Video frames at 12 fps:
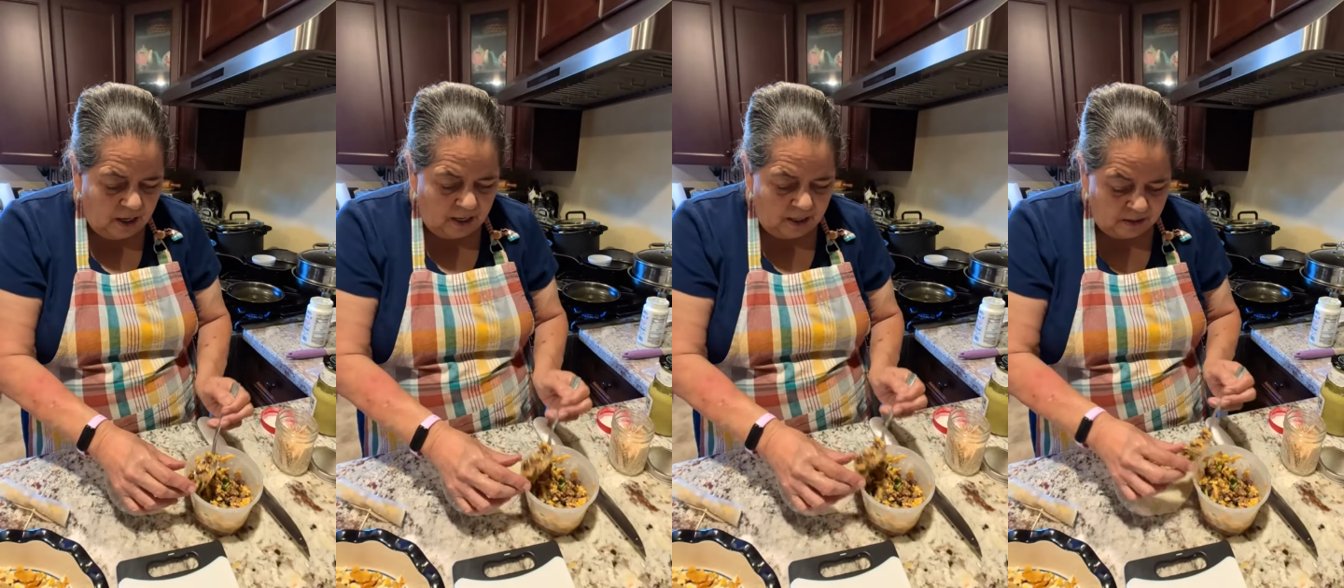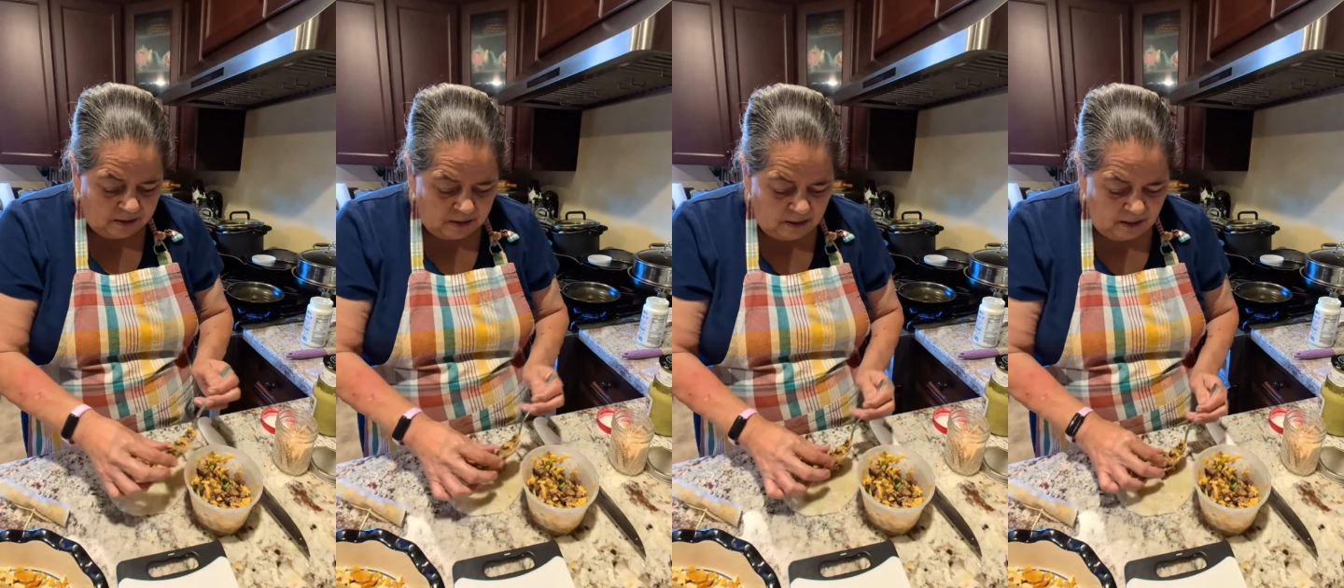And
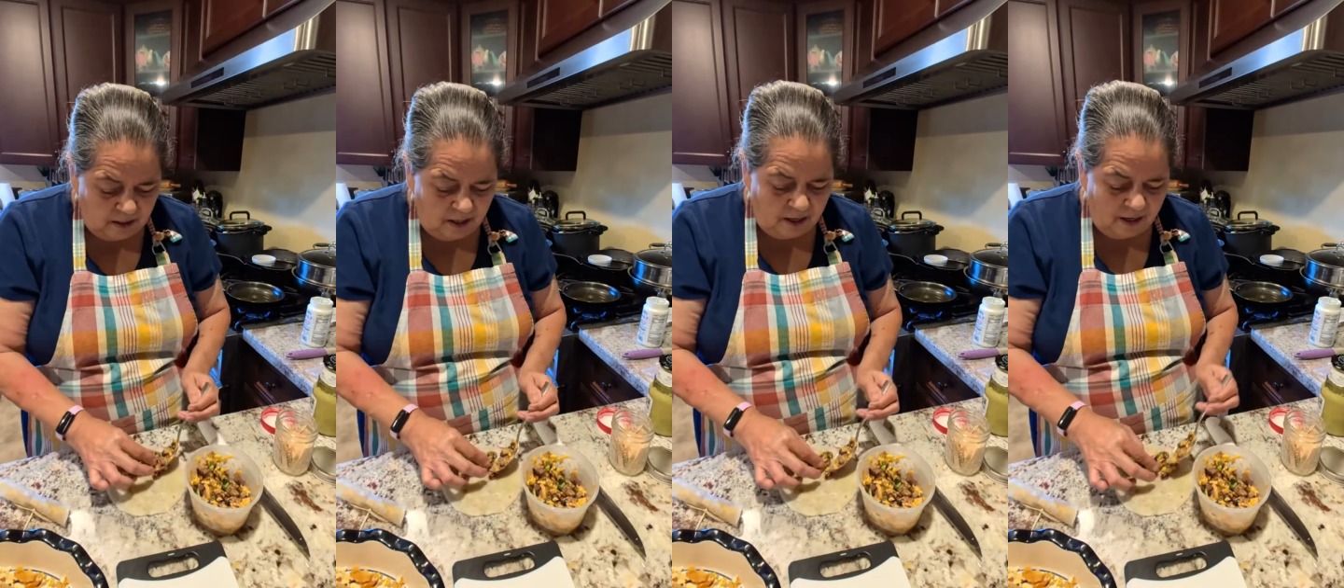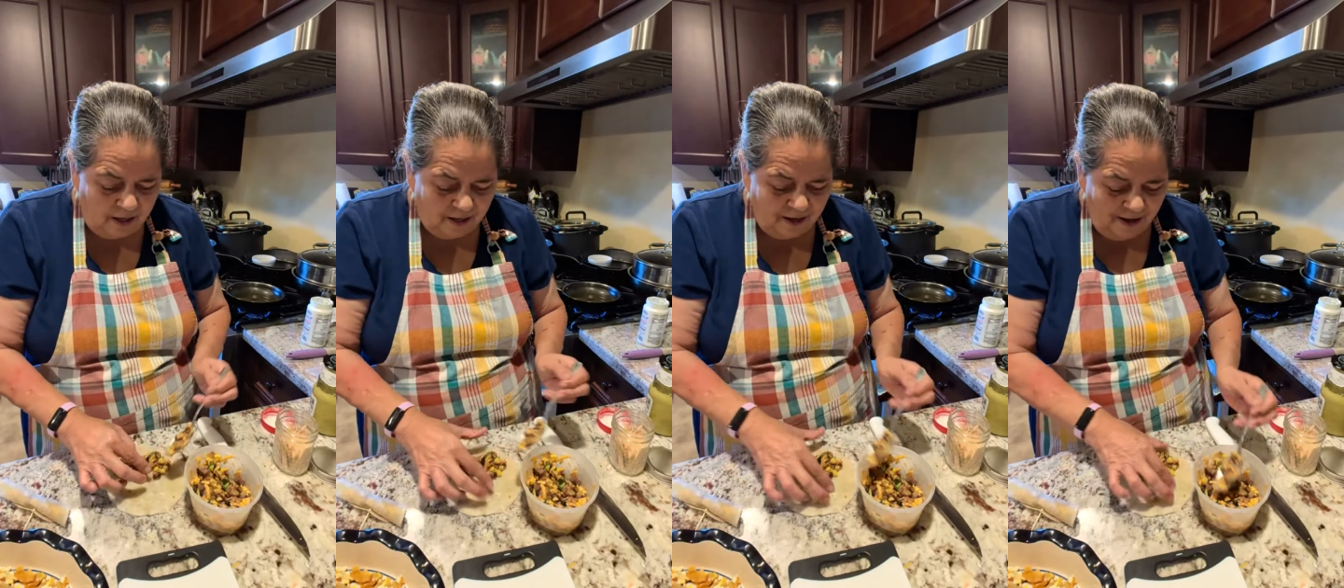see,
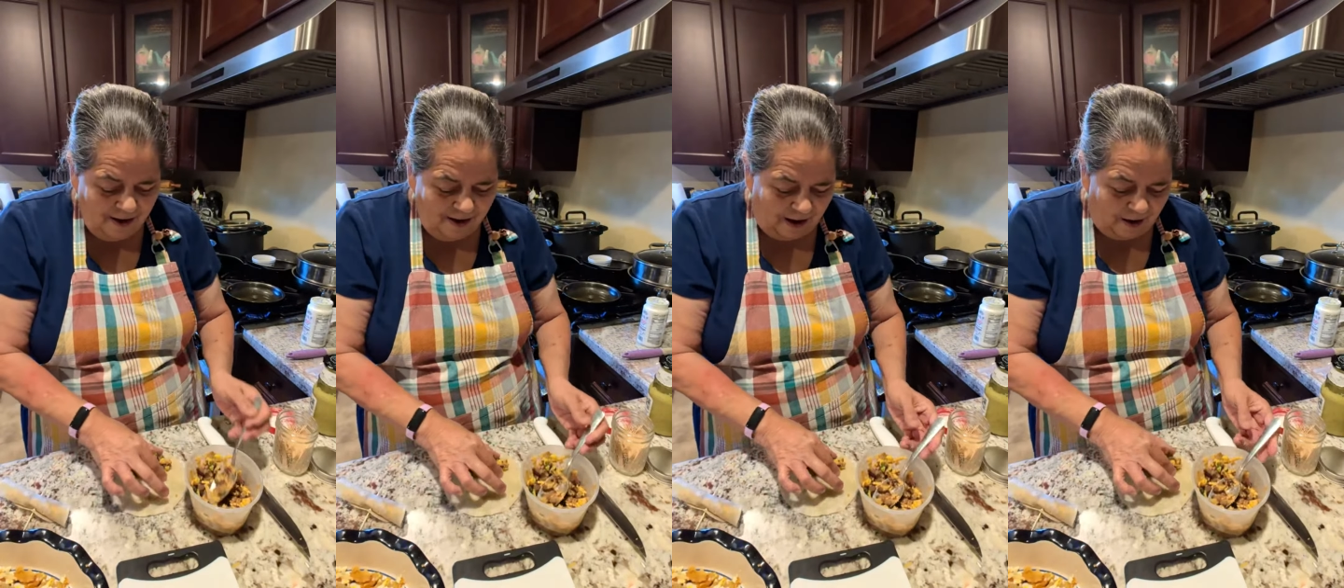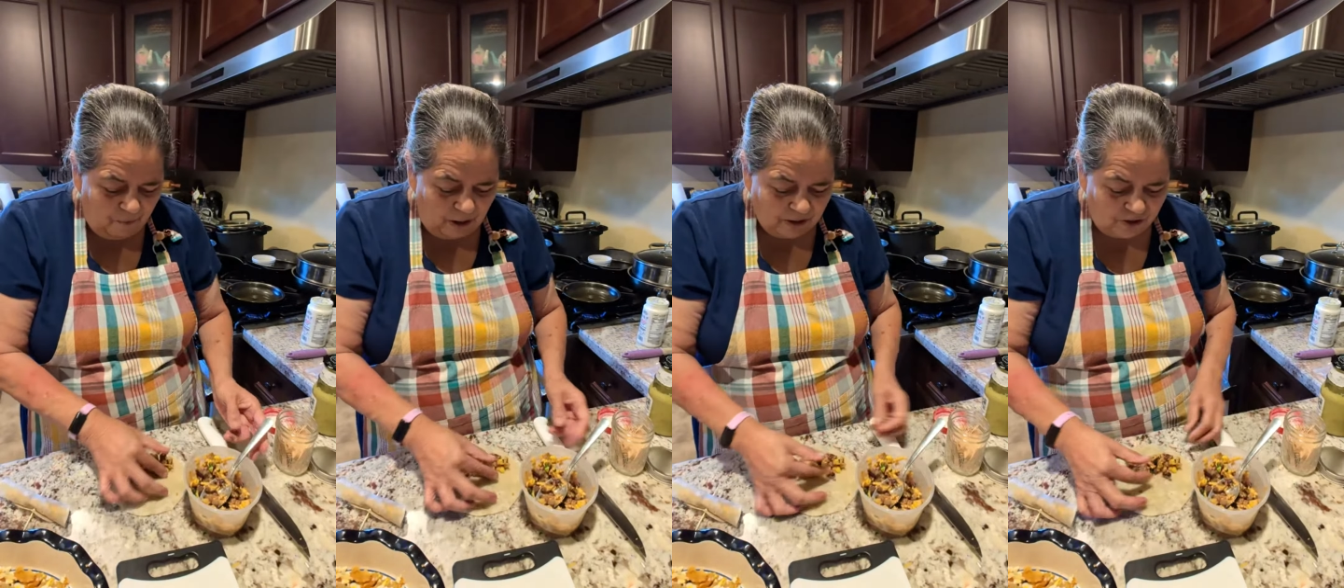I
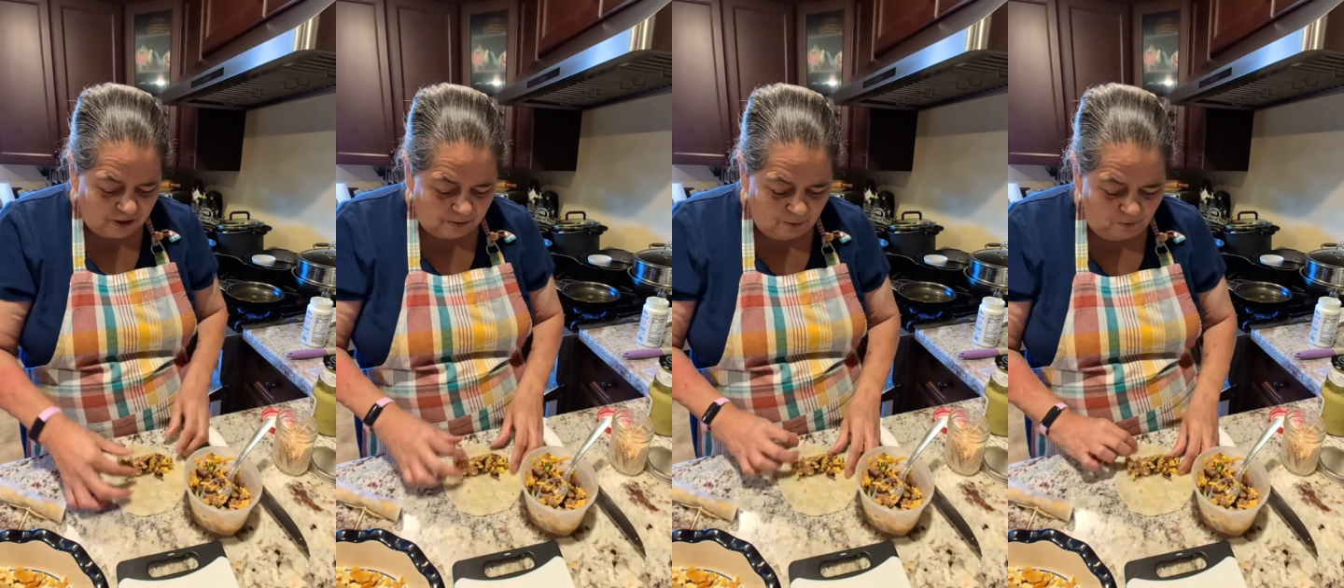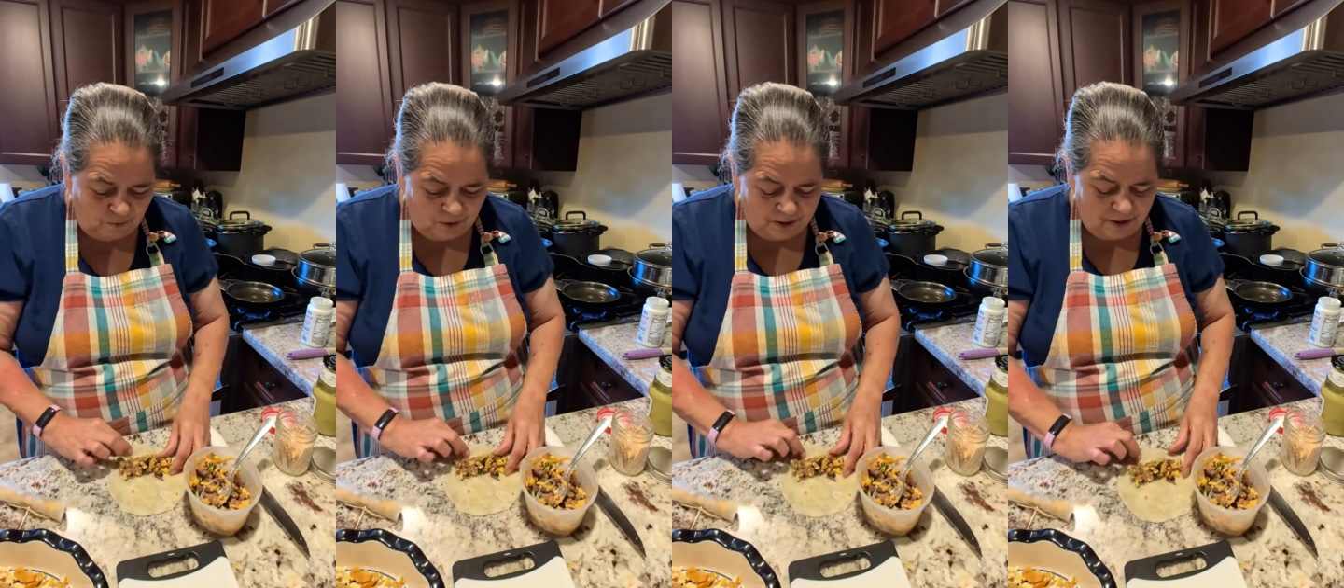watched this movie
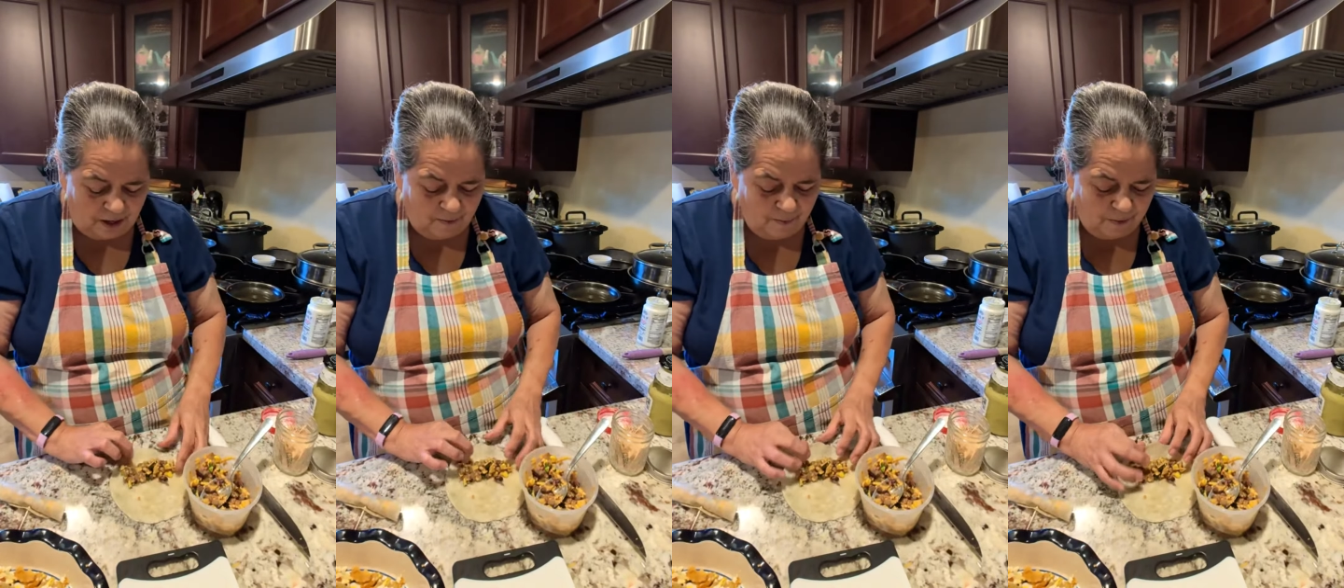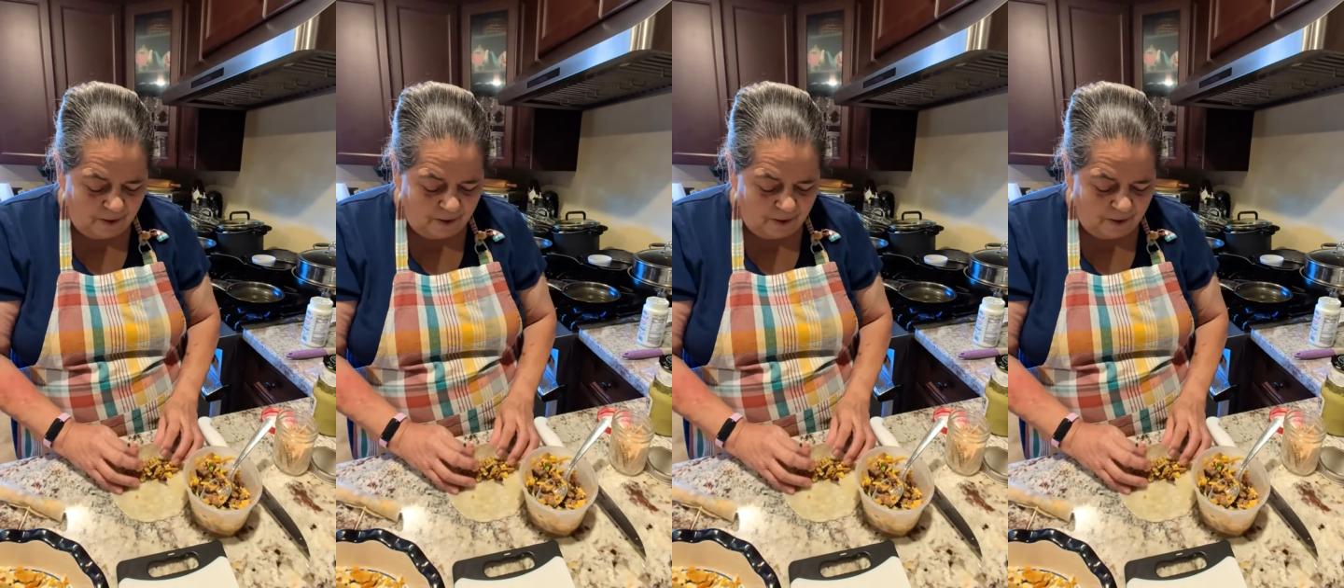one time,